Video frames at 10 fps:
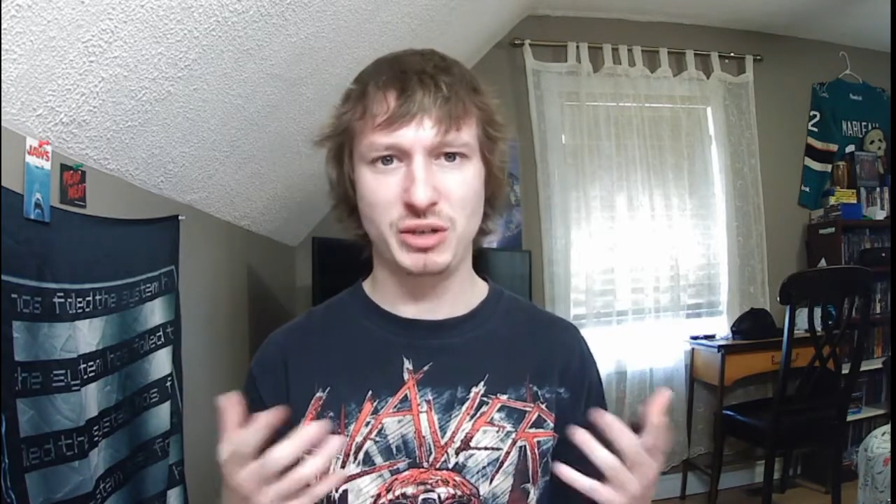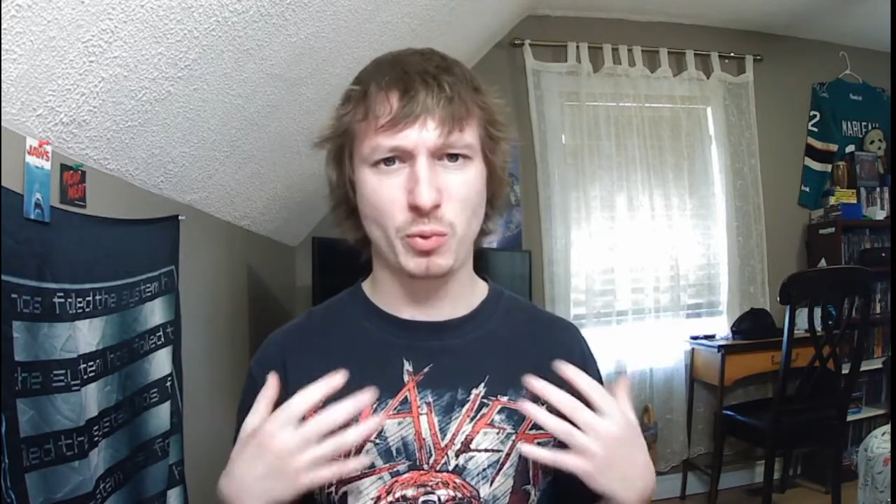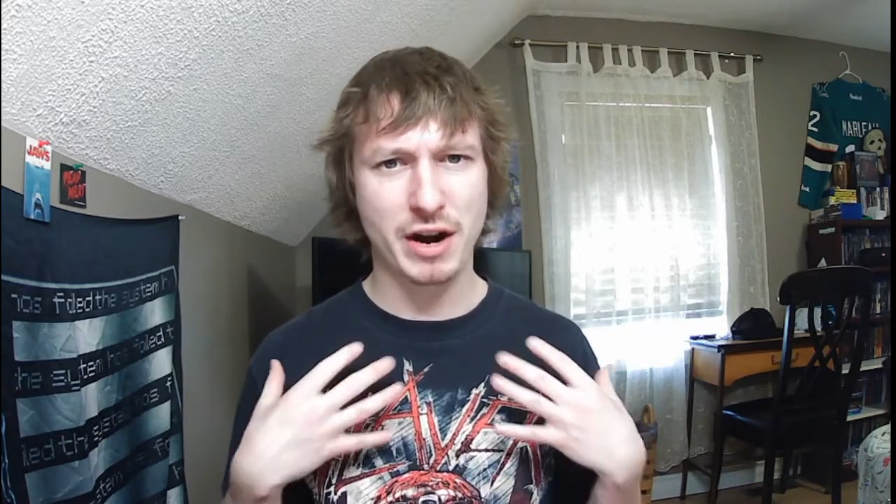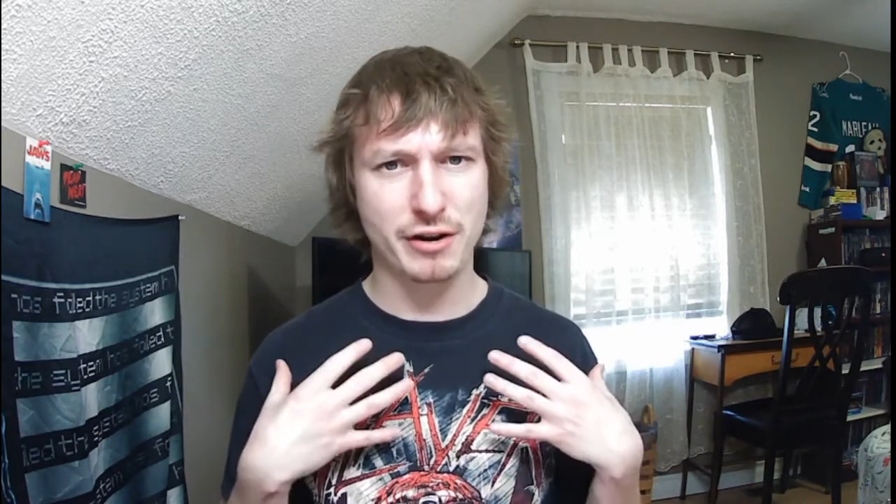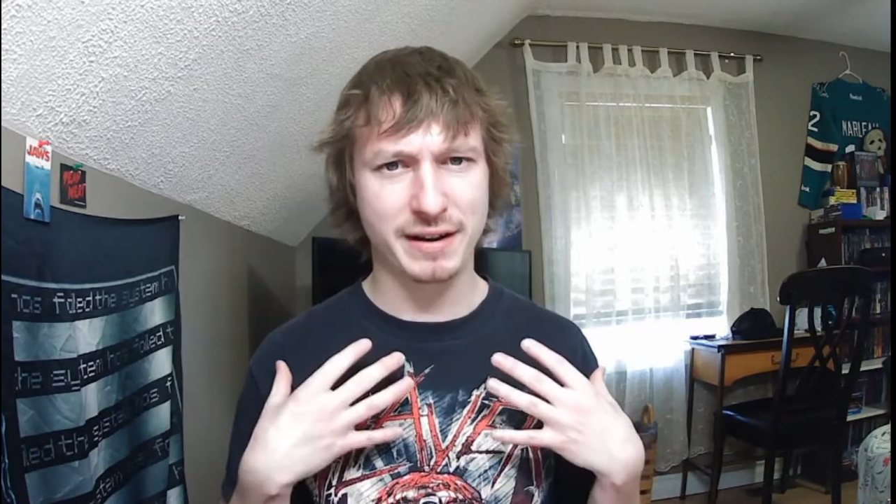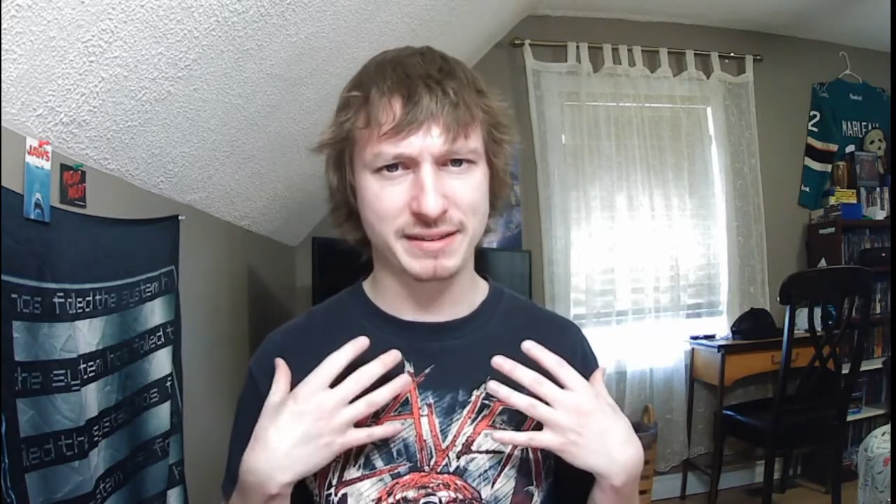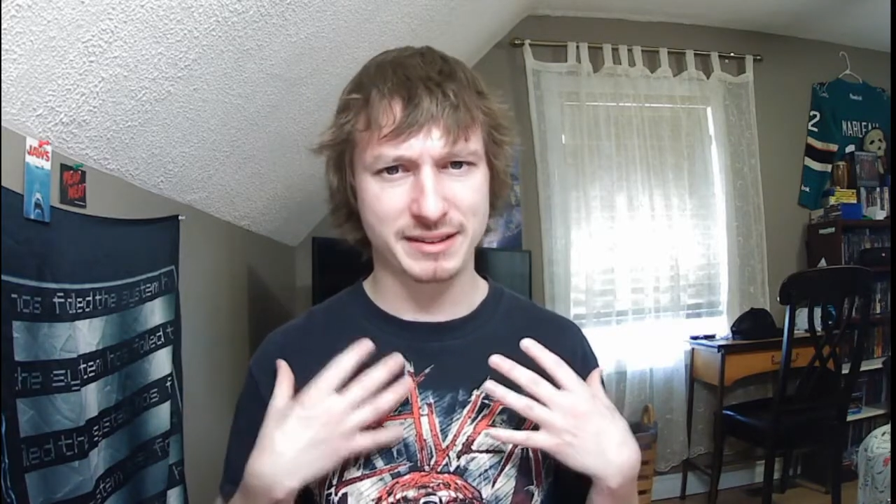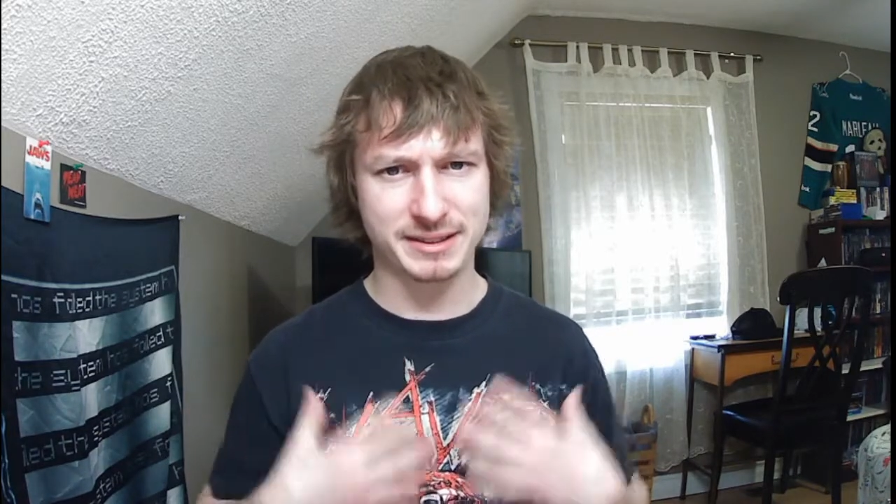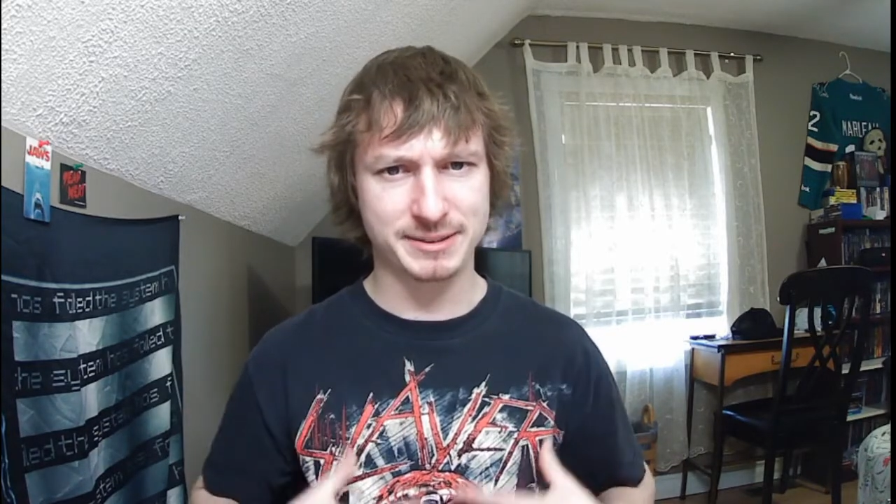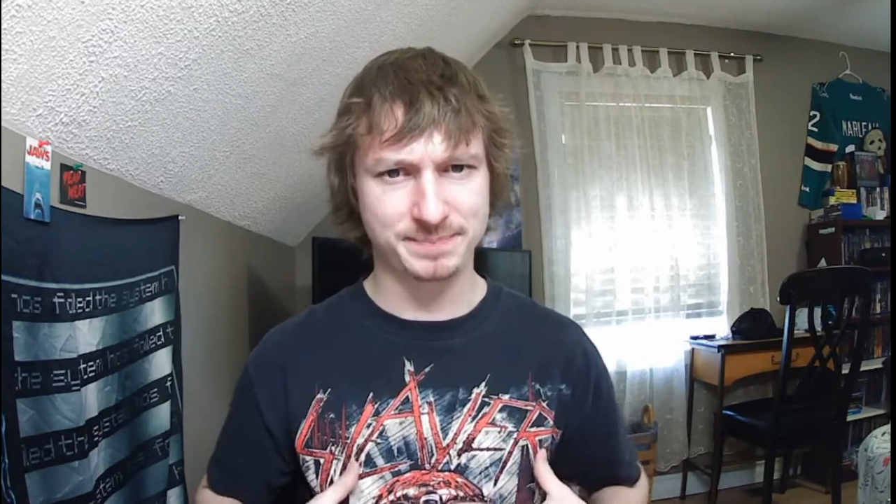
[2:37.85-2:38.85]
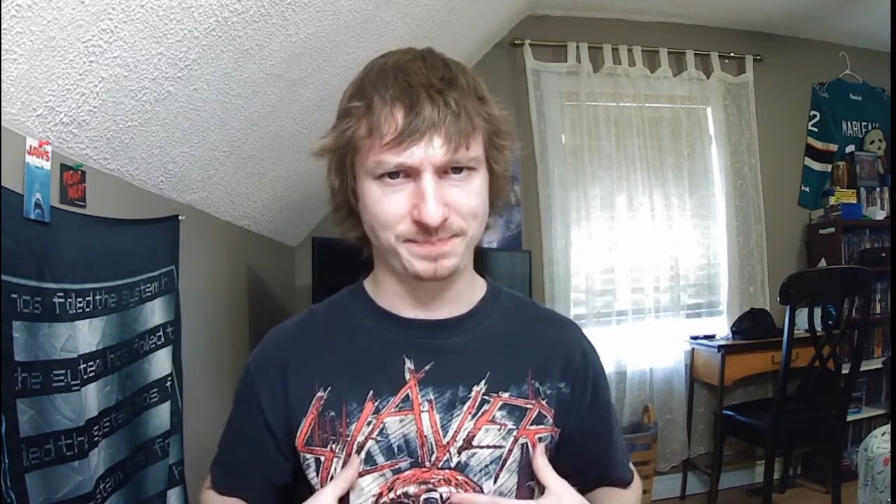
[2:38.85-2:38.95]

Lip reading: wearing the